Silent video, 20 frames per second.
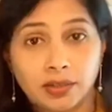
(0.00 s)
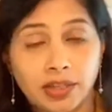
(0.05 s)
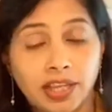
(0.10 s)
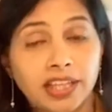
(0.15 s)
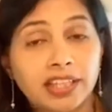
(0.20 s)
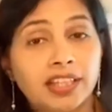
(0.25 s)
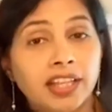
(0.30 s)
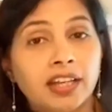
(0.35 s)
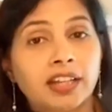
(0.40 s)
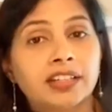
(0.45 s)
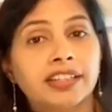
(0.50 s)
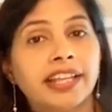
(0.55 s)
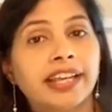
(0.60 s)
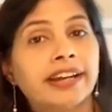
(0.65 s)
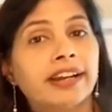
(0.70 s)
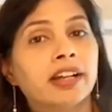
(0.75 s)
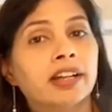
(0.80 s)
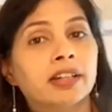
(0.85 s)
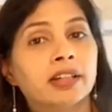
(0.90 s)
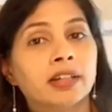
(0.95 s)
Okay,
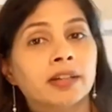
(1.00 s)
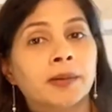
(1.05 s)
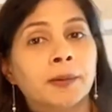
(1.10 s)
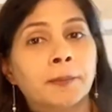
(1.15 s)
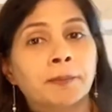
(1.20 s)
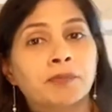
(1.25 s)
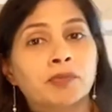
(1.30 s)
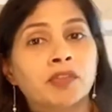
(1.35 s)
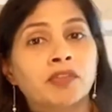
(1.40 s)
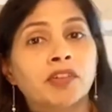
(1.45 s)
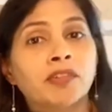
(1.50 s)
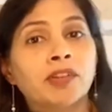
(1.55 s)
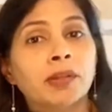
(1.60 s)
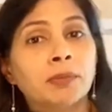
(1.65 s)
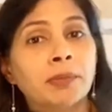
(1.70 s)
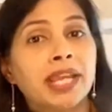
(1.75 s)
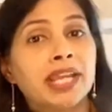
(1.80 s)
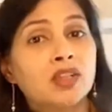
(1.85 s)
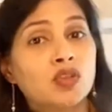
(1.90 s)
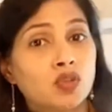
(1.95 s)
there are we will
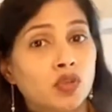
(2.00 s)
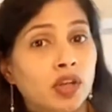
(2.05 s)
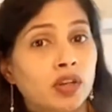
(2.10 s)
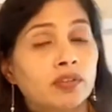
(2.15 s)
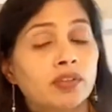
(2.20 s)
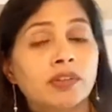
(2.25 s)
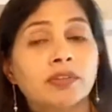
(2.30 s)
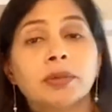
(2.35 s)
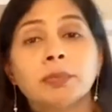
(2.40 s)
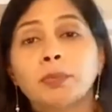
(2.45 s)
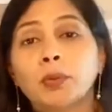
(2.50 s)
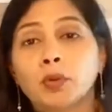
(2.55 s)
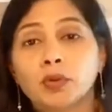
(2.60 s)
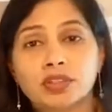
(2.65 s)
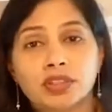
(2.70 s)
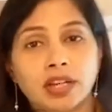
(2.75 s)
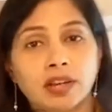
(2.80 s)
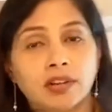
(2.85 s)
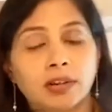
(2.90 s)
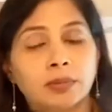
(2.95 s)
make sure we will
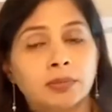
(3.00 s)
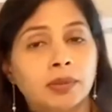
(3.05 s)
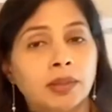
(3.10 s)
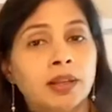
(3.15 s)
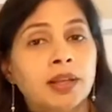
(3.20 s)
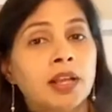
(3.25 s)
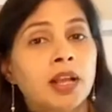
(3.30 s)
post our